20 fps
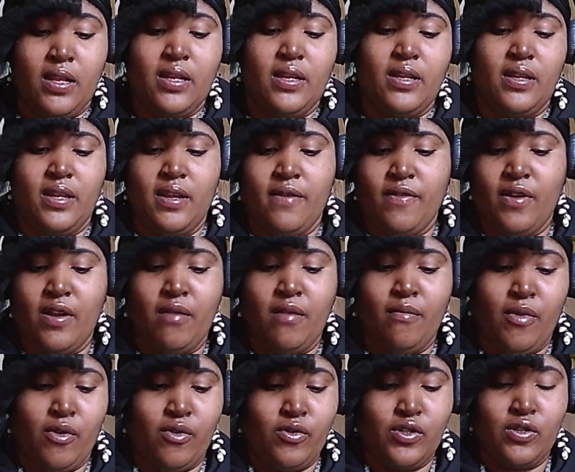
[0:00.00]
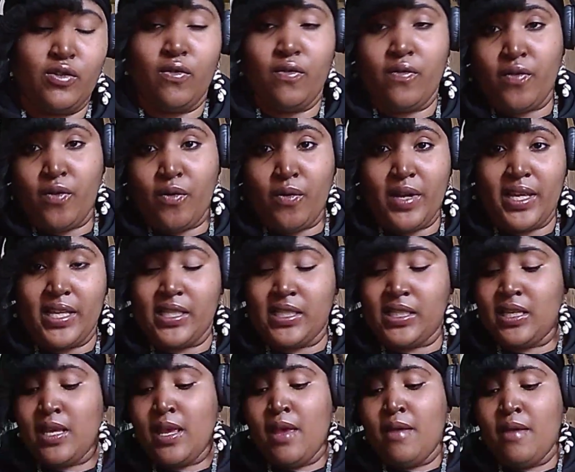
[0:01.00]
different emotional voids,
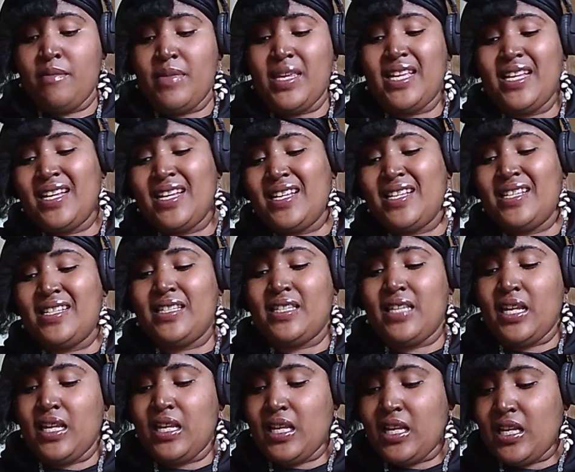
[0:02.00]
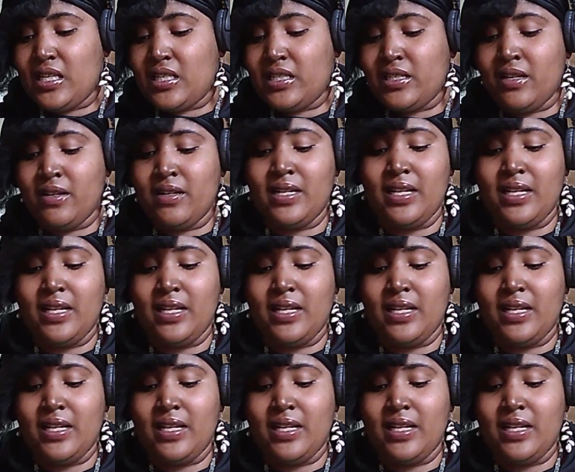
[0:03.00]
because they need certain